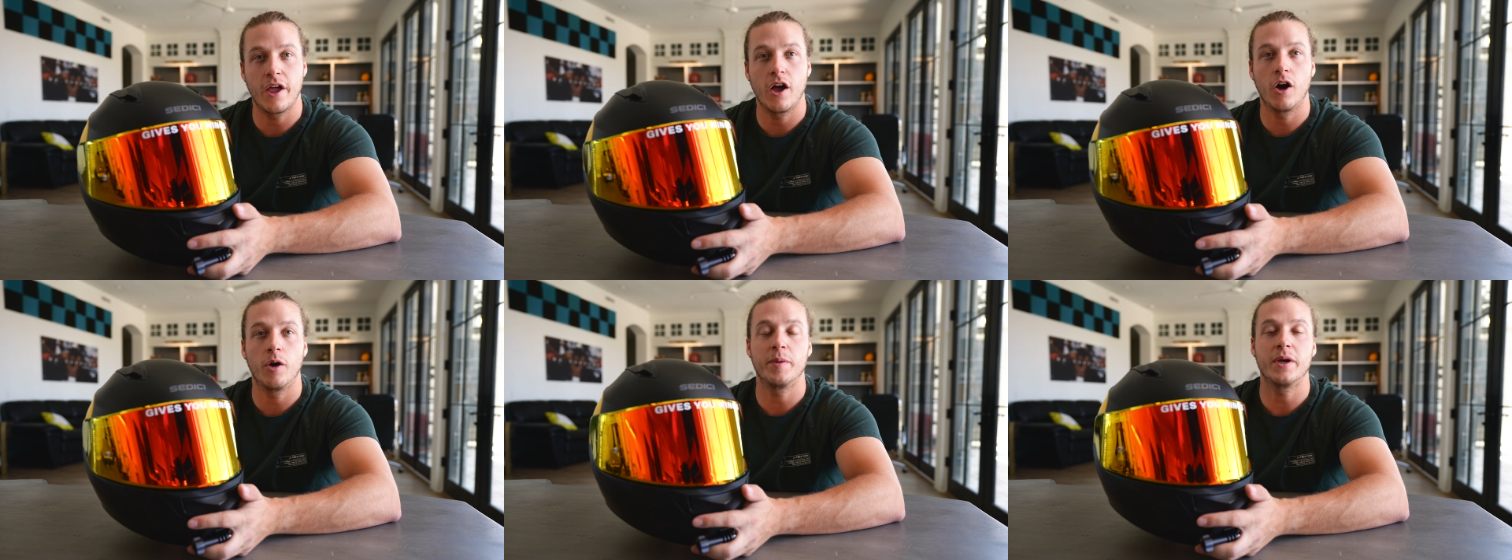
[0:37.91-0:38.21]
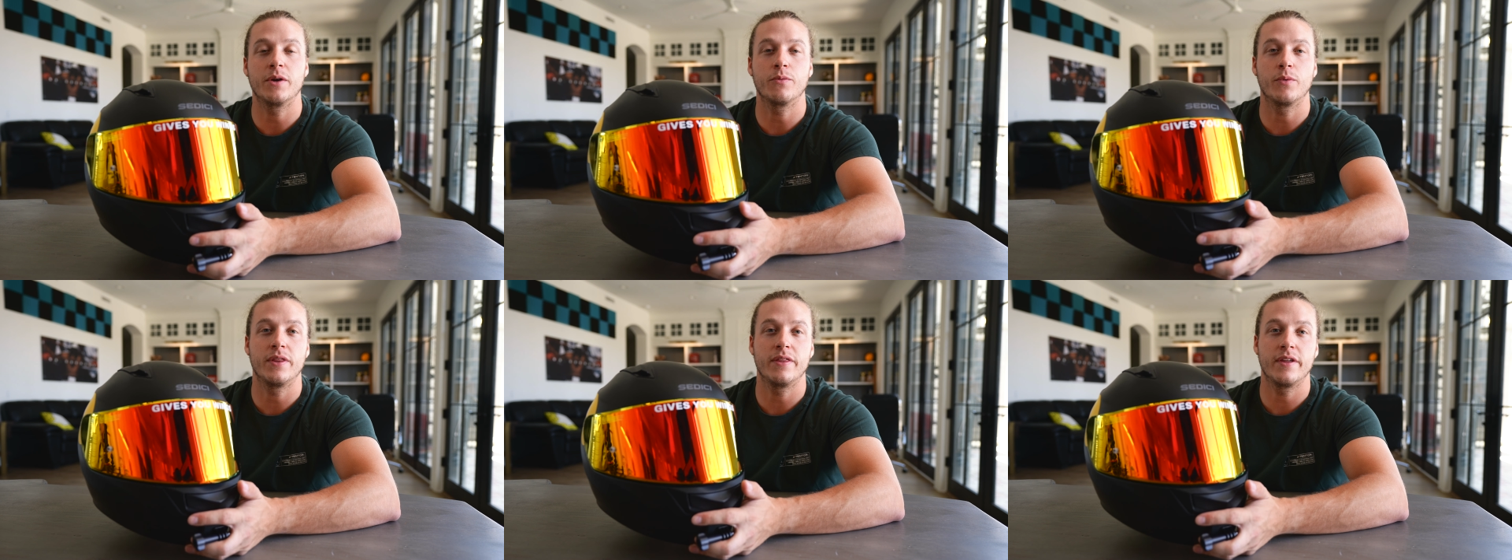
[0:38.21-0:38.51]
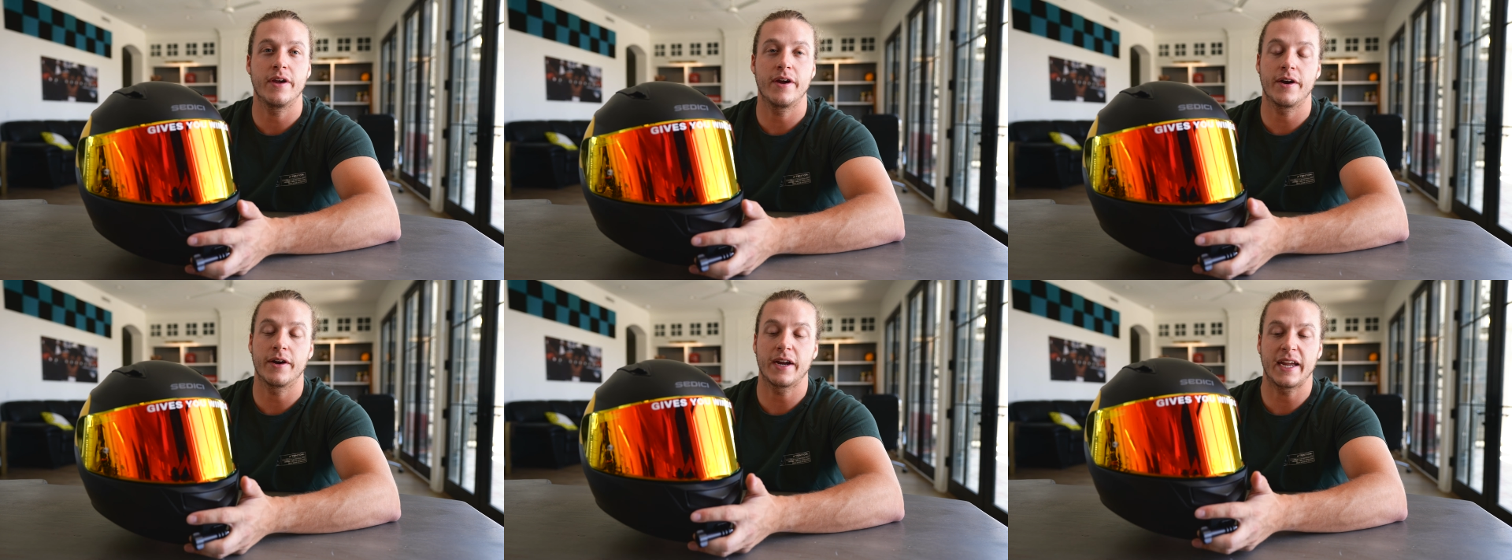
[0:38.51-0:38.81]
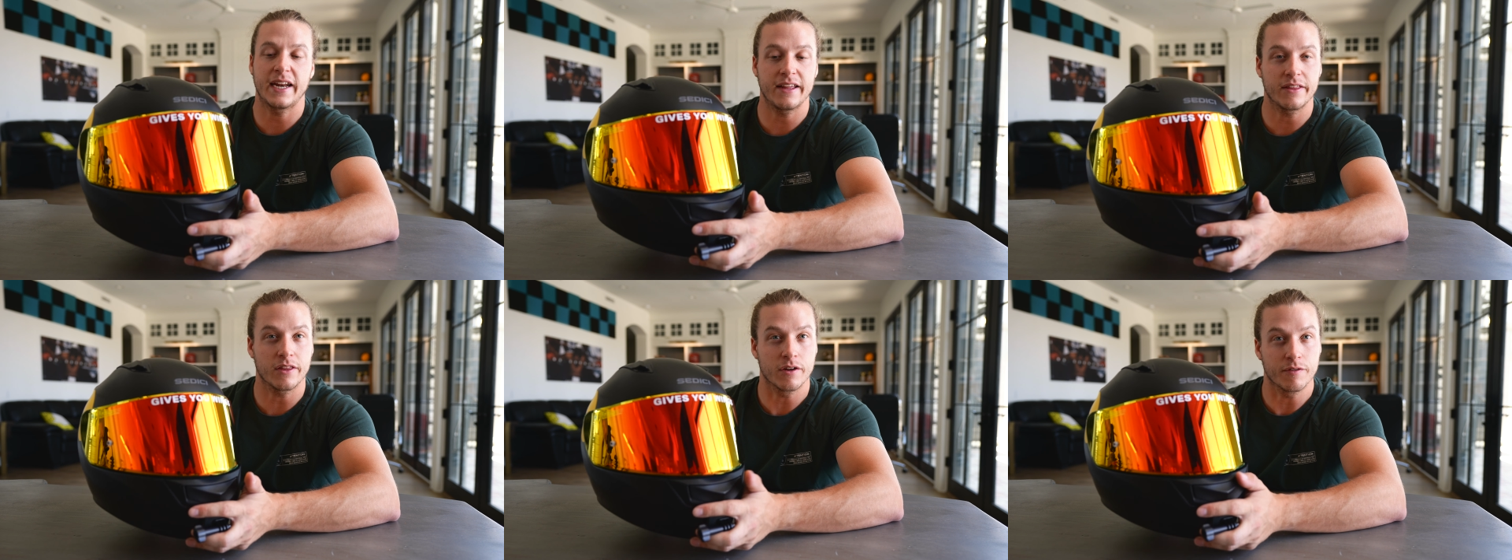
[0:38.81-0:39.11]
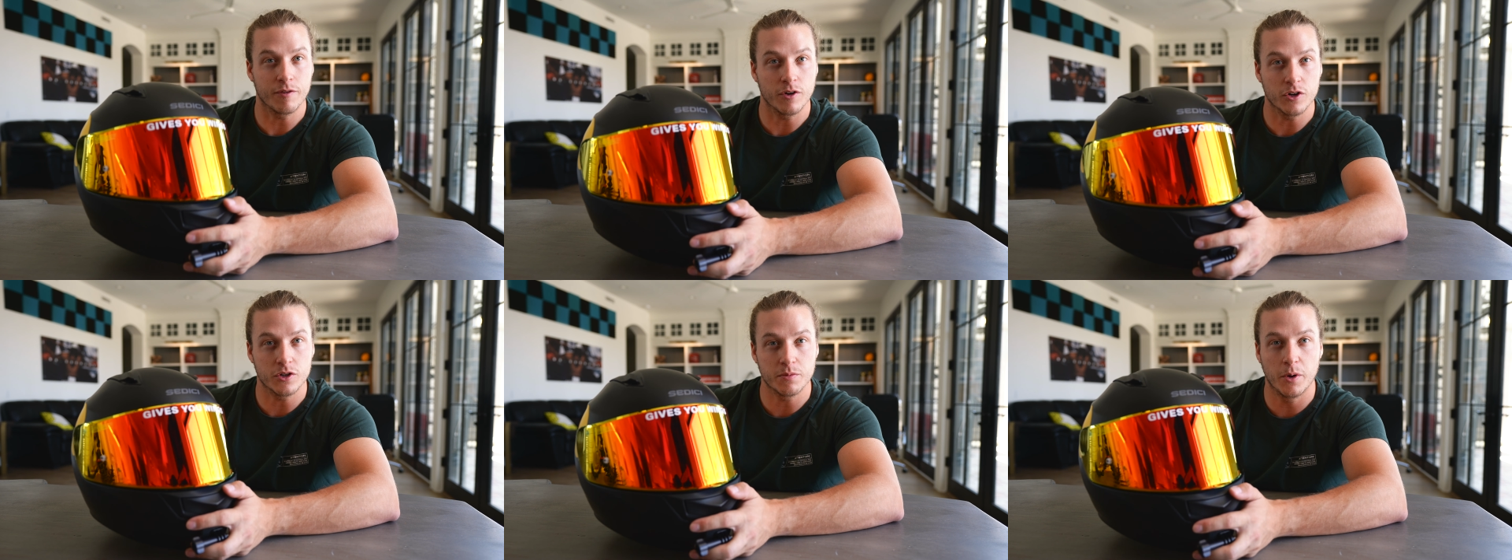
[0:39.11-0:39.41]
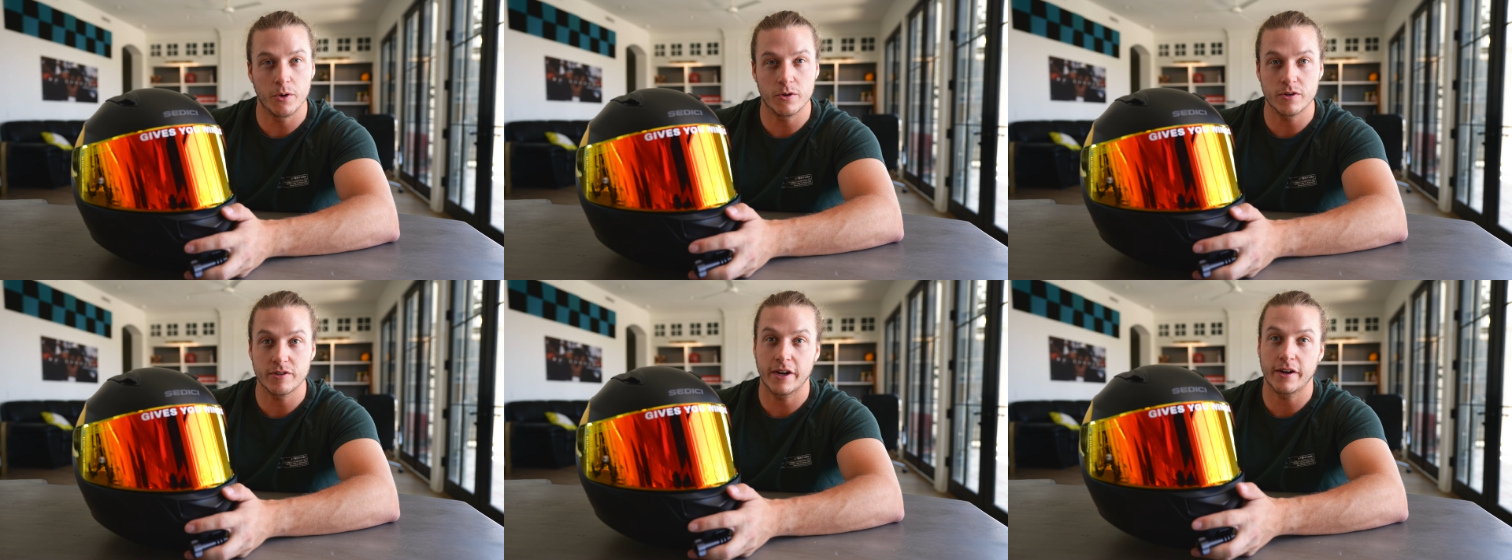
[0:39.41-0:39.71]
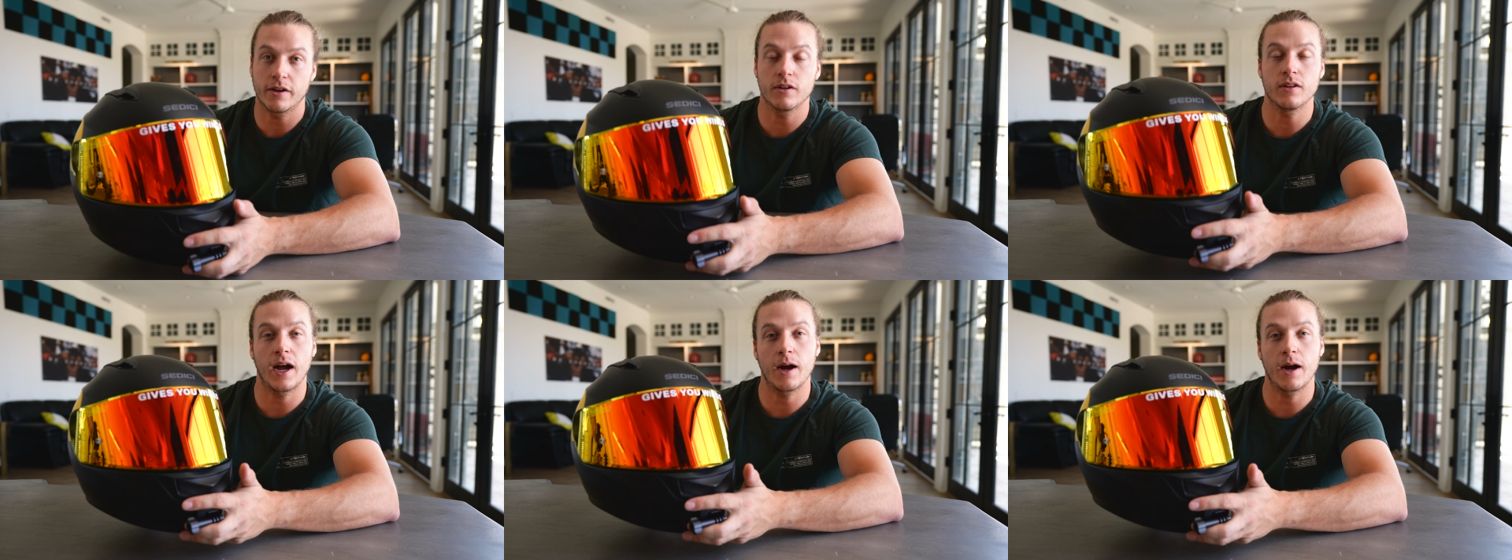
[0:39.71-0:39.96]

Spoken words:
helmet when they're getting their first motorcycle.